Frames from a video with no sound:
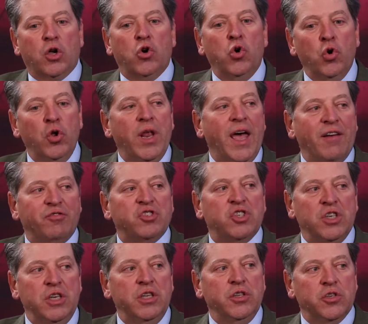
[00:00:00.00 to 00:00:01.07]
could have
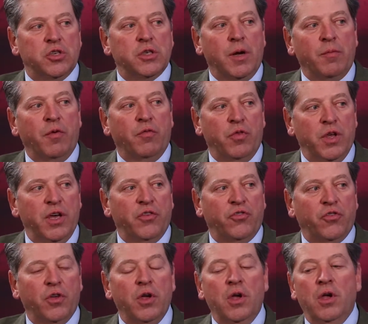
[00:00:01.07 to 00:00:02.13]
seen some of
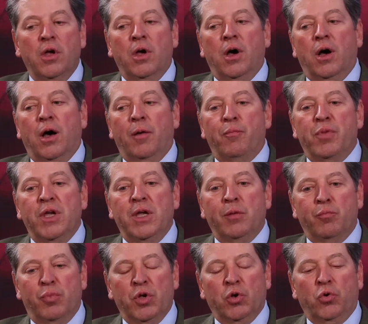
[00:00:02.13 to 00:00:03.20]
this
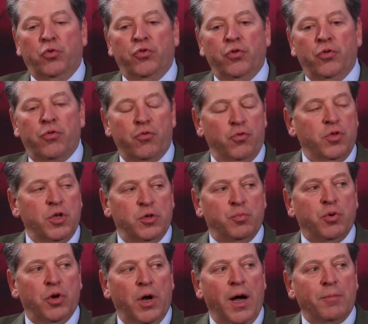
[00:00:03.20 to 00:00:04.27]
being built through these
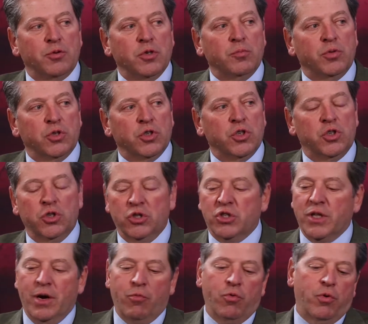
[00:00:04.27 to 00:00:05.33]
put option
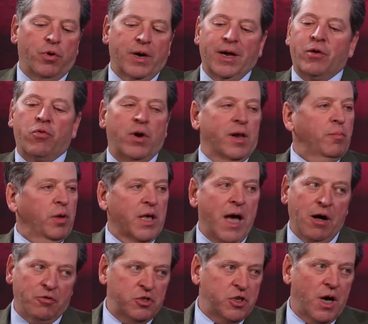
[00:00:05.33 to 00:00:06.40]
positions that were incredibly
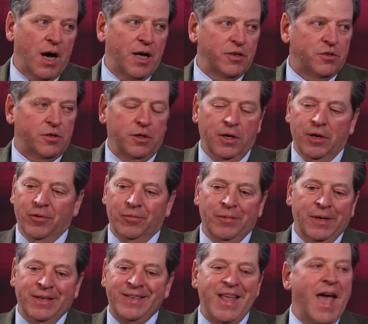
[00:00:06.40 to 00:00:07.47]
outsized. You know,
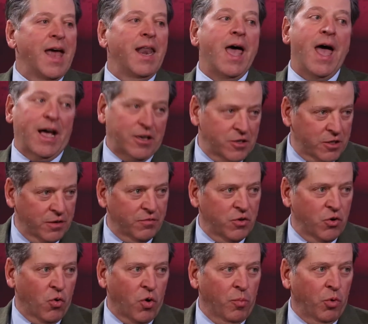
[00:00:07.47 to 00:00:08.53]
10x of
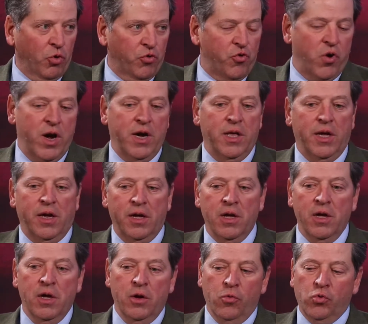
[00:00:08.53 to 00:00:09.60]
normal trading
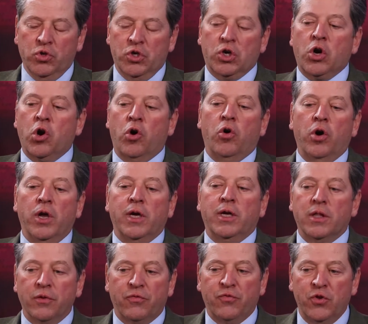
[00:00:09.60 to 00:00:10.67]
was occurring
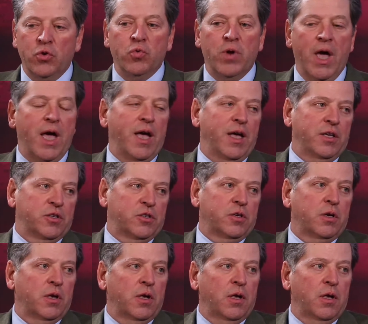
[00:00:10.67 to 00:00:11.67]
in the few days